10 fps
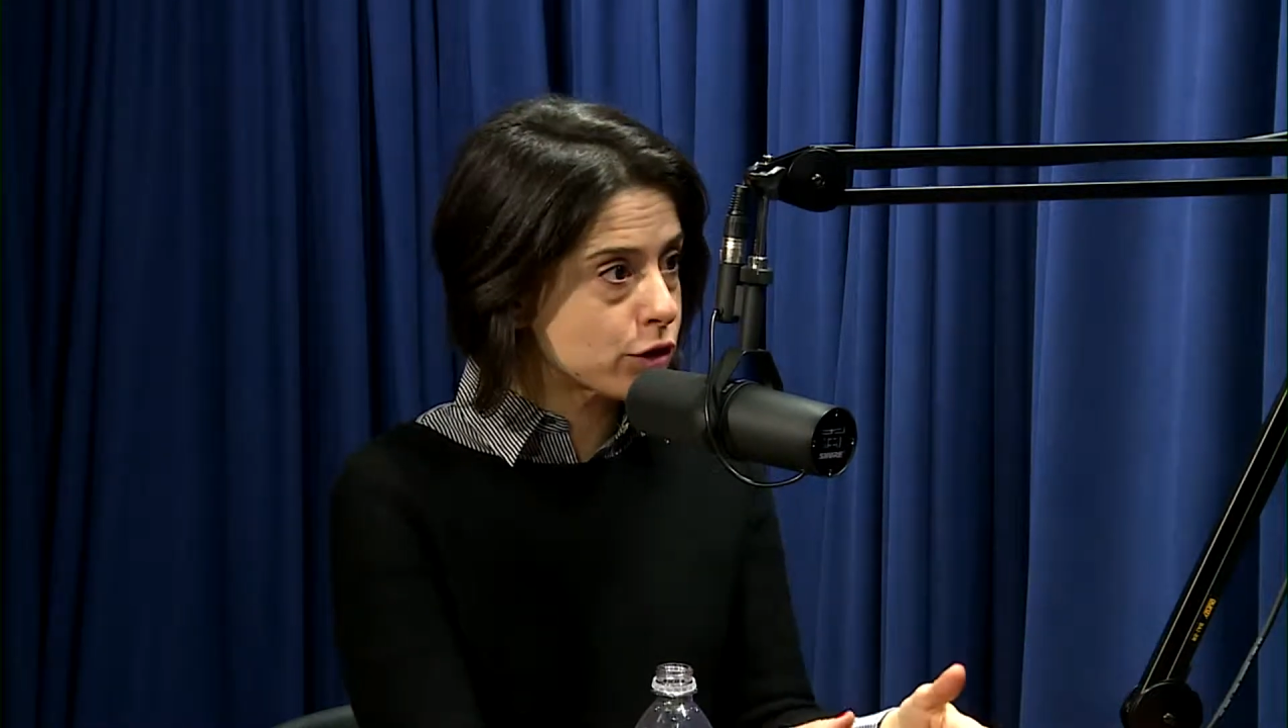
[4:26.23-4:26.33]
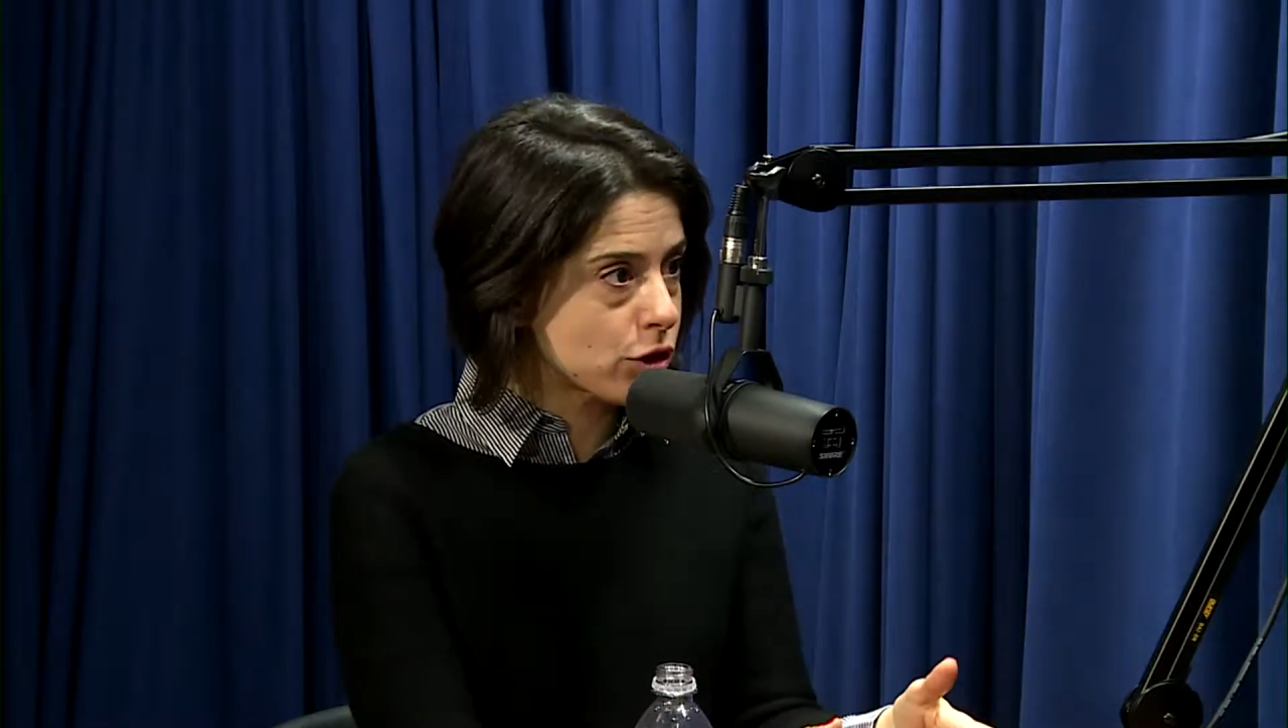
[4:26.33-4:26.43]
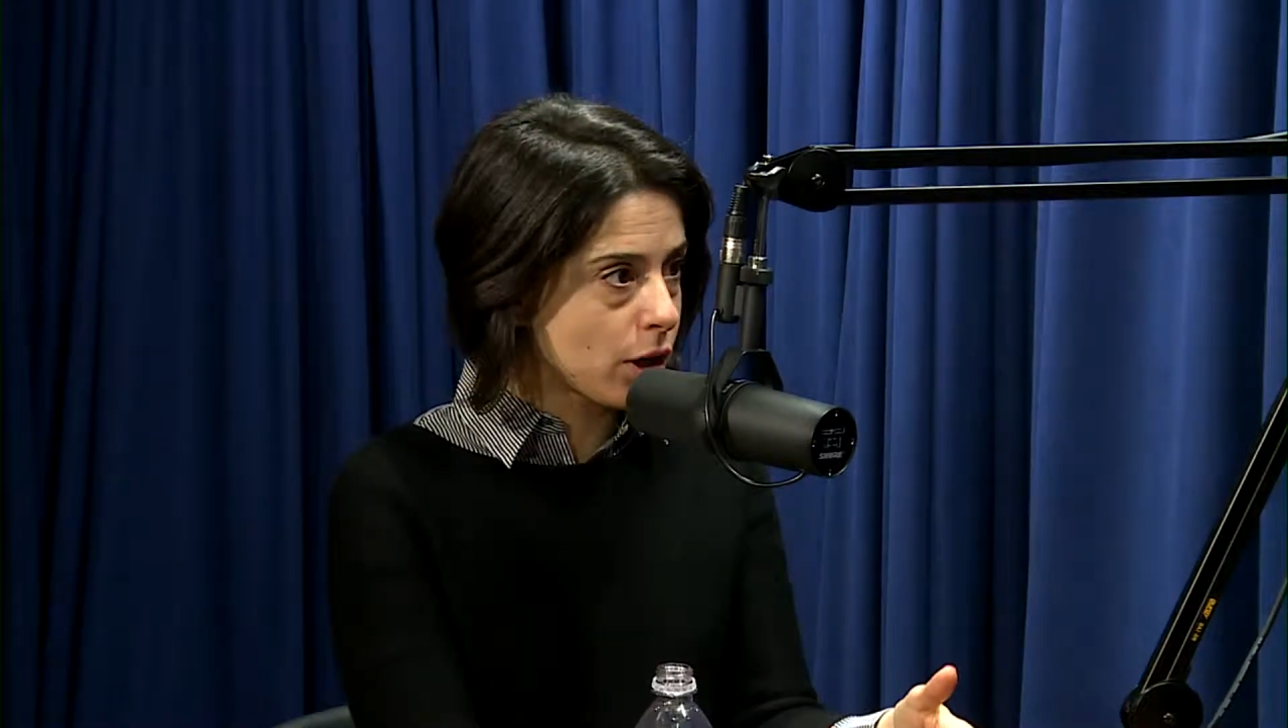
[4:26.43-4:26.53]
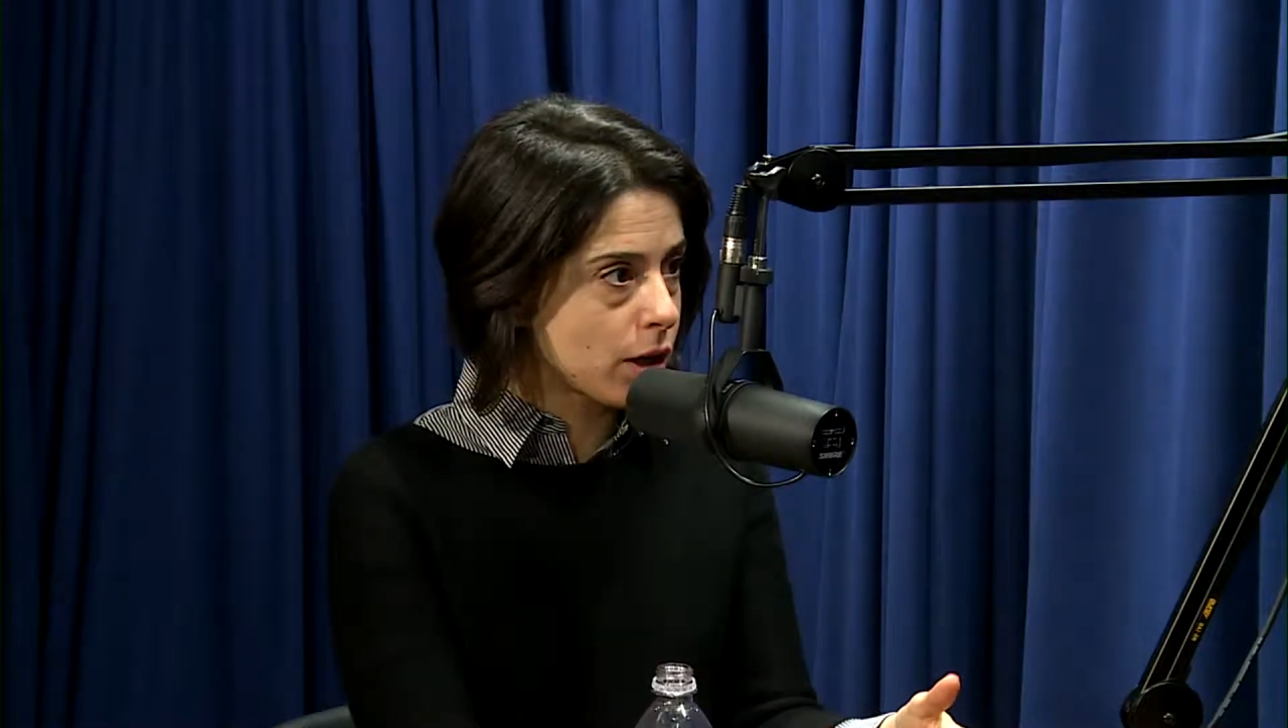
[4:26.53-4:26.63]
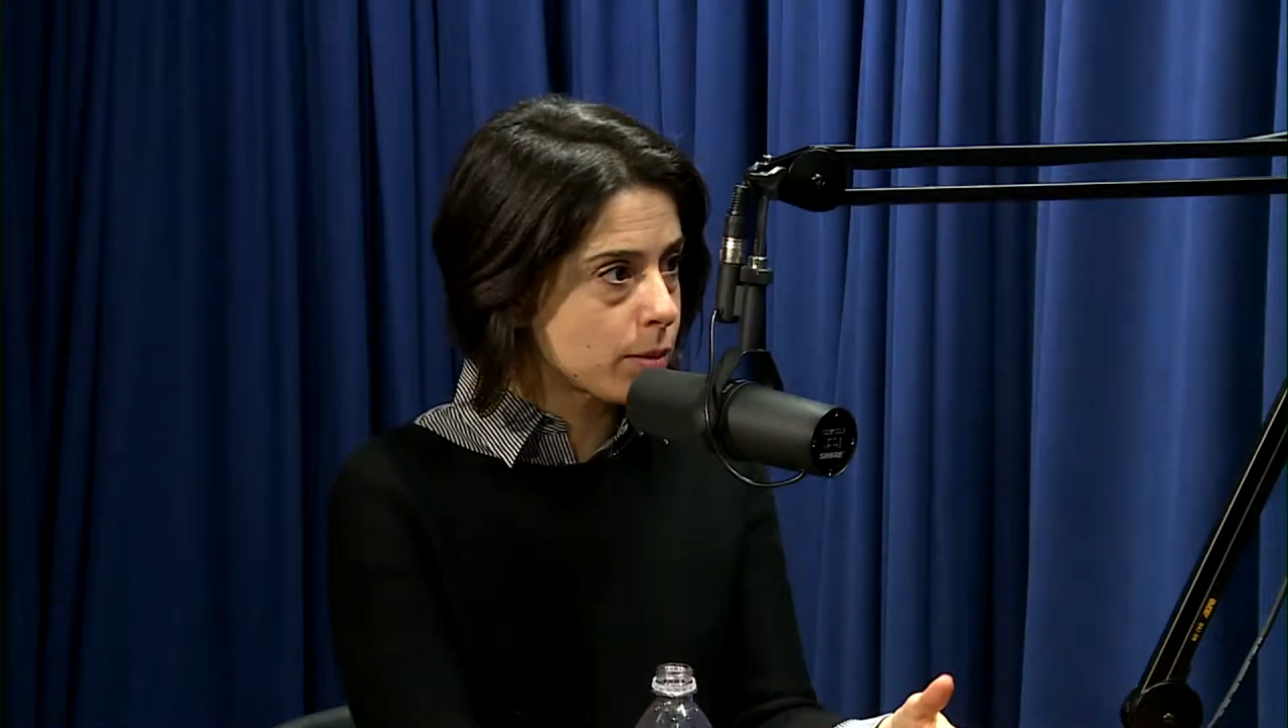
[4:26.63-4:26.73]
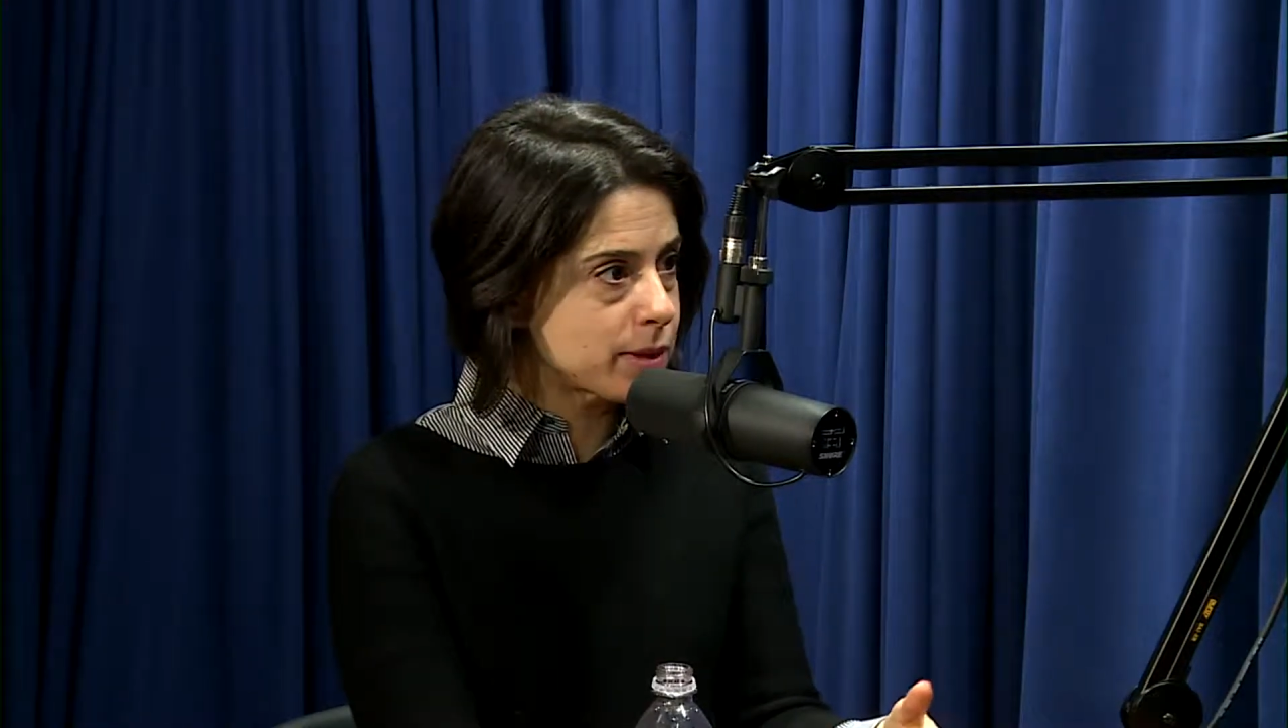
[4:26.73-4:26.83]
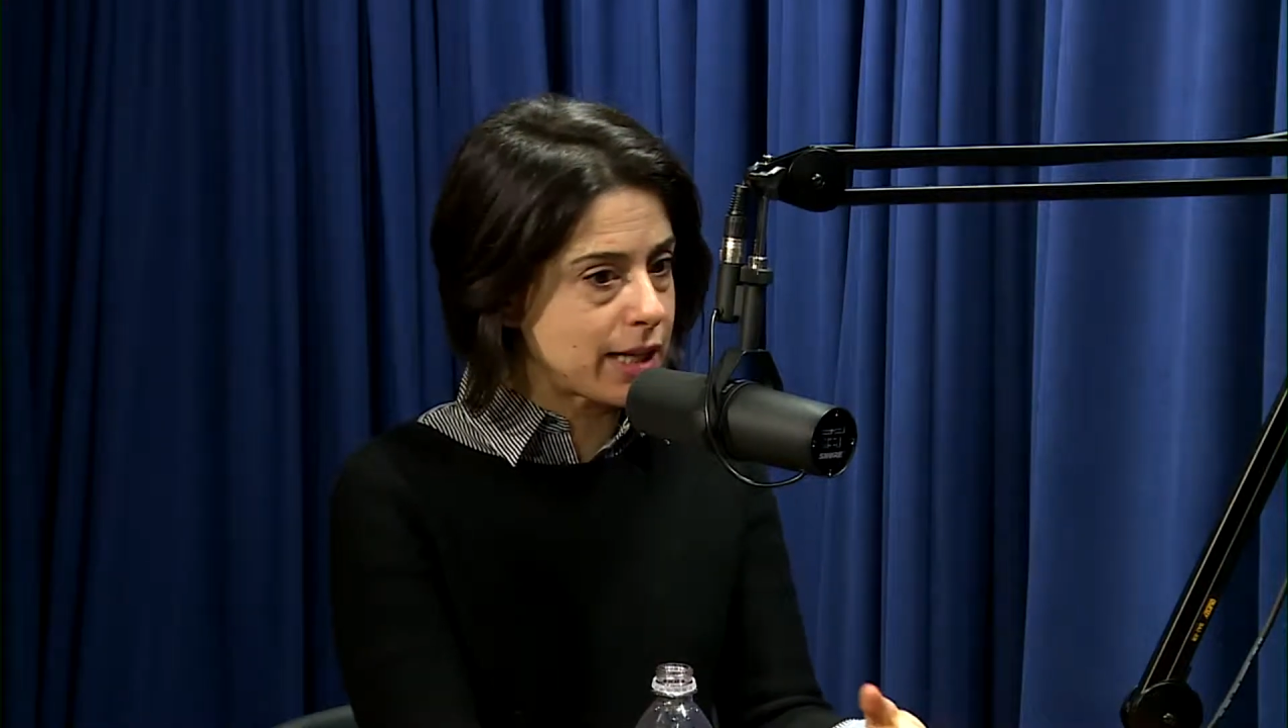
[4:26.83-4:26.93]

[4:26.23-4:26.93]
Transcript: jobs